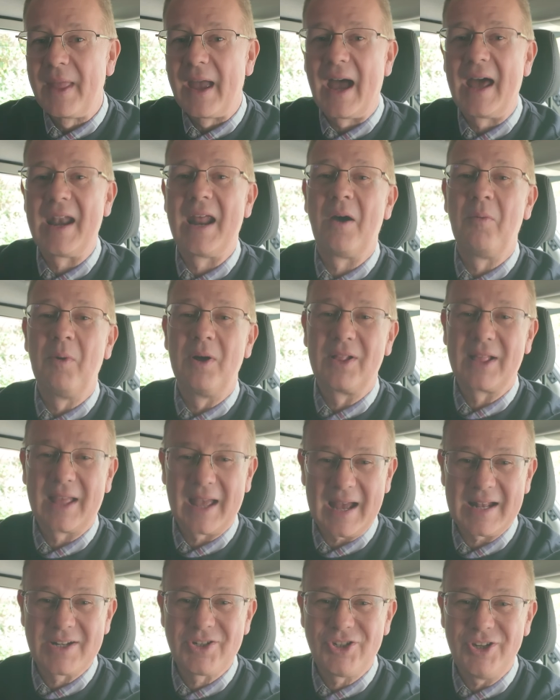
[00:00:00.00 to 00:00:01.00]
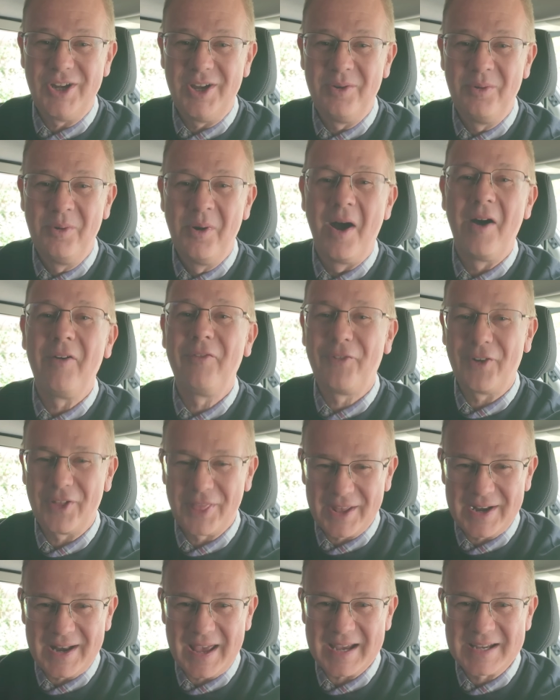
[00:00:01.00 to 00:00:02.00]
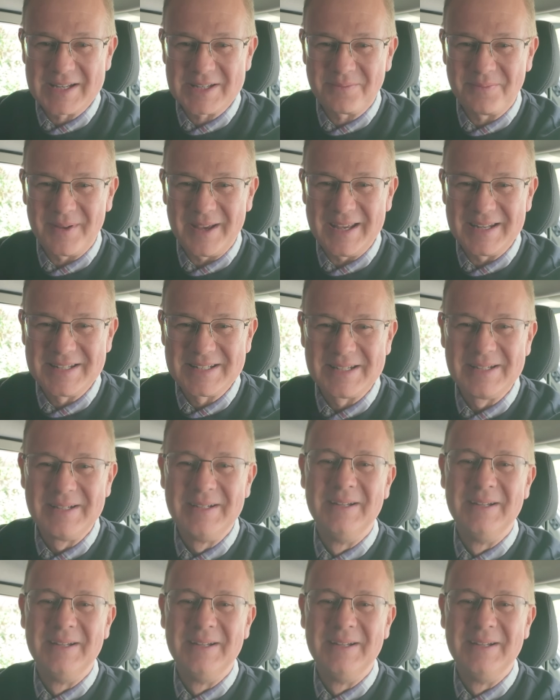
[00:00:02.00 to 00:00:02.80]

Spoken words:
and I will catch you for the next bit.